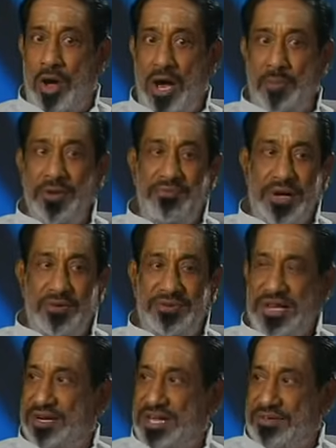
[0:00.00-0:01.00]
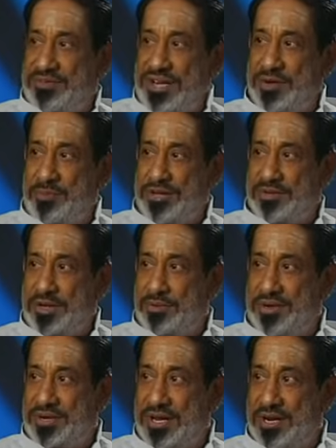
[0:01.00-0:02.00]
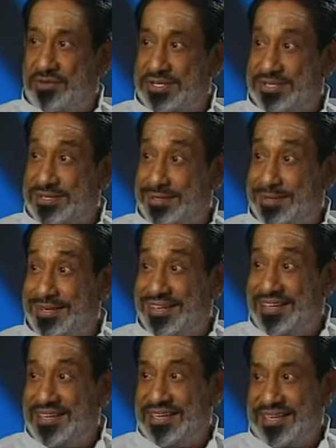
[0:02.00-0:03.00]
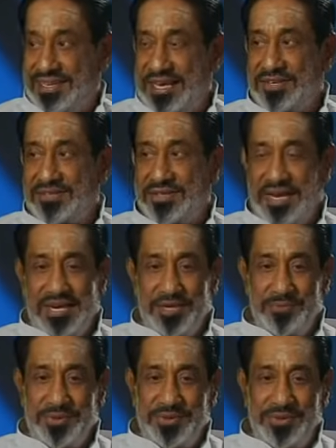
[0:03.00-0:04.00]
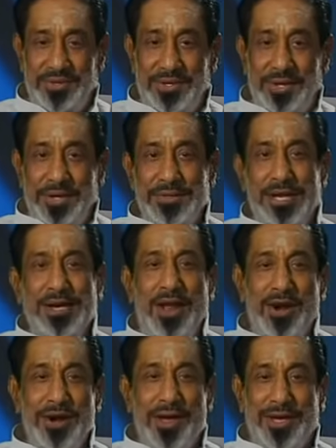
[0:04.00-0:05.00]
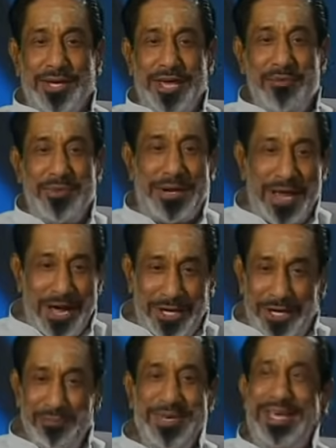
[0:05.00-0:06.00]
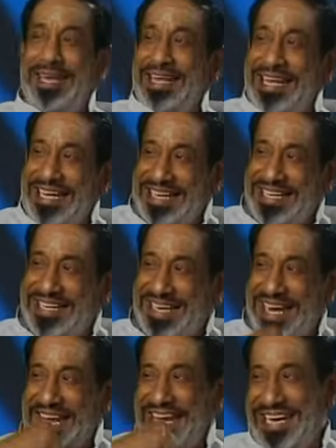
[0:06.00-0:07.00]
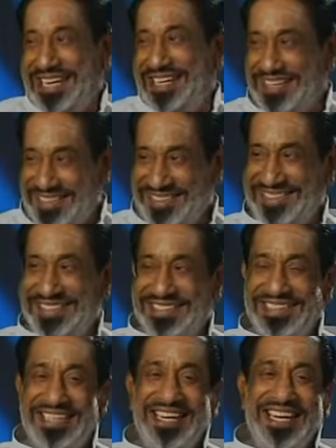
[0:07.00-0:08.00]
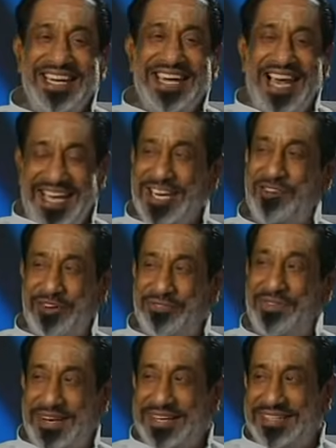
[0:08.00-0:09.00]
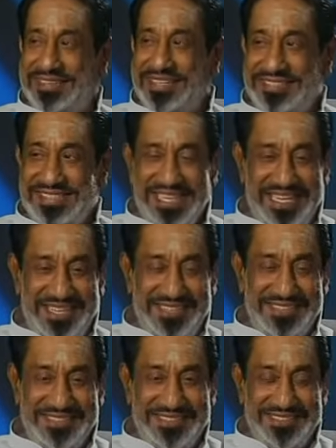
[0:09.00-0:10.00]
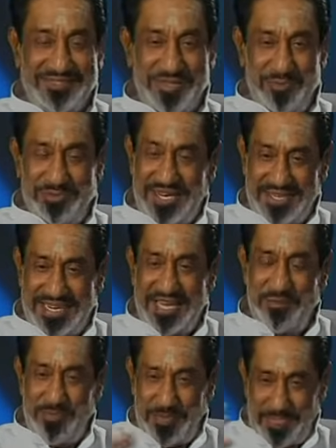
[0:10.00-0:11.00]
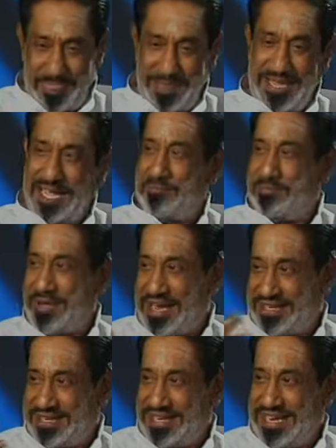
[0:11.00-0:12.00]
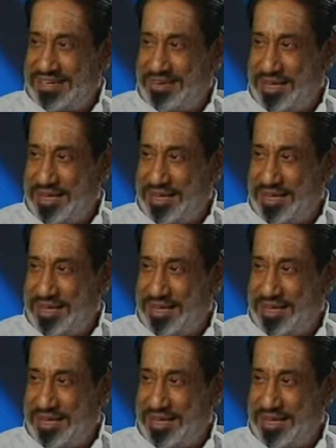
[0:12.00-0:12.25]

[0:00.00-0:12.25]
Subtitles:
I mean 10 hours. Hmm. Yes, 90 pages. Then Anna came and hugged me and cried. I never forget that scene. From that time, I'm acting.